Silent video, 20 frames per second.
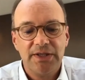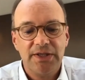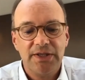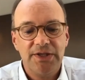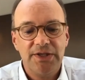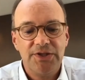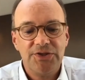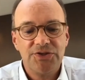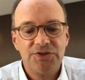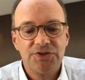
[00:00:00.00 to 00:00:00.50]

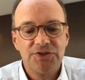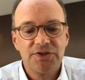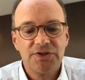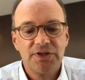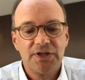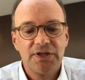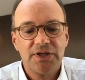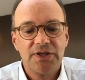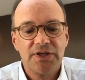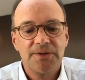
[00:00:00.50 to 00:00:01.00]
is
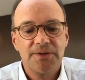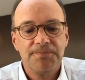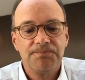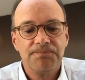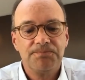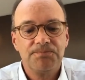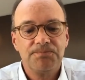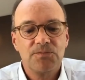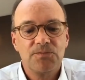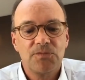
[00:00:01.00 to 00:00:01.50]

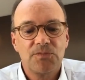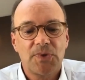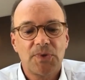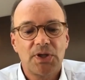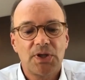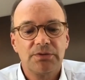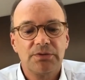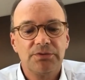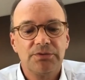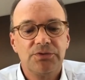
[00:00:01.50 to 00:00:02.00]

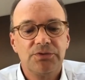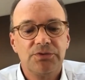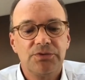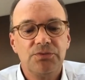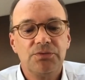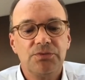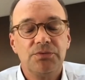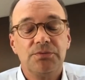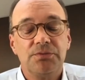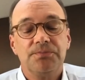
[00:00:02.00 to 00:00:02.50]

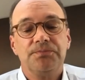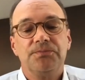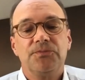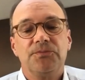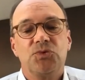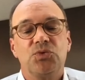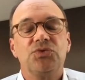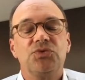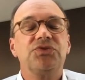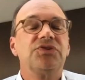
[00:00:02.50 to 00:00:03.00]
to
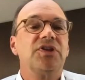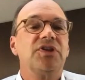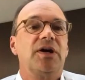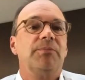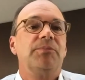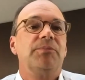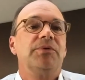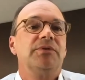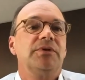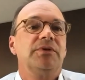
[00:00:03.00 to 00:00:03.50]

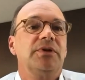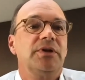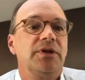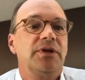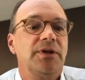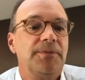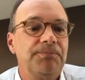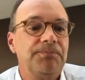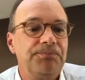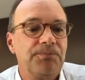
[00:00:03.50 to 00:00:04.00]
stop
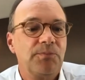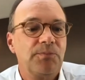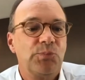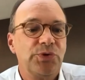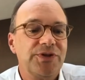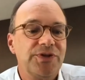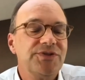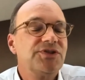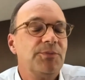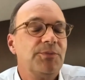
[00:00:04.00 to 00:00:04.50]

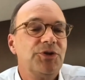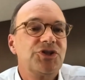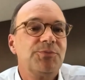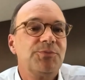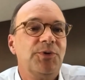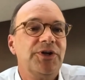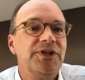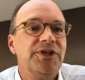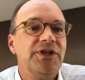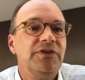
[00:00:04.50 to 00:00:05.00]
putting so much
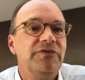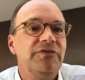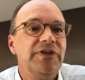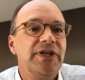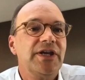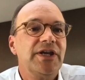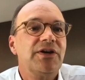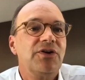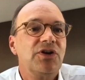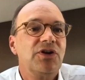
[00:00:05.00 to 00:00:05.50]
money in the
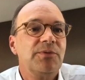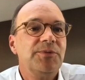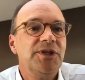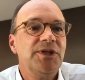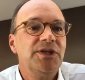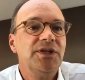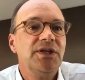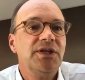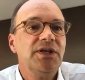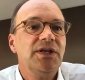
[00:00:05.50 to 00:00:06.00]
economy